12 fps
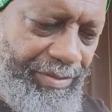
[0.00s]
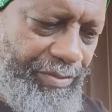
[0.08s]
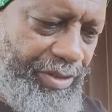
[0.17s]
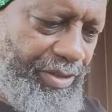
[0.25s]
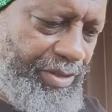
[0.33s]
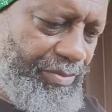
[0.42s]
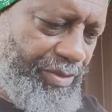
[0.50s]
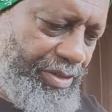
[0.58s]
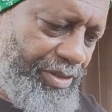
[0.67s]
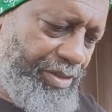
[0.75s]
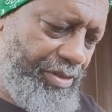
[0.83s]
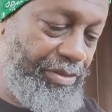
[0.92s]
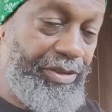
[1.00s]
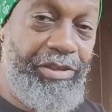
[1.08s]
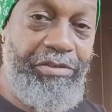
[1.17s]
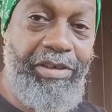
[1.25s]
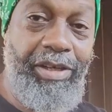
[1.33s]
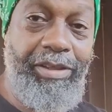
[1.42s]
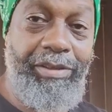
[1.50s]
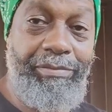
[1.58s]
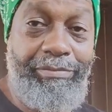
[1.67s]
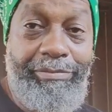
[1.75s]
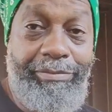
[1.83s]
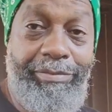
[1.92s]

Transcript: What is this one? This is a oh, citronella.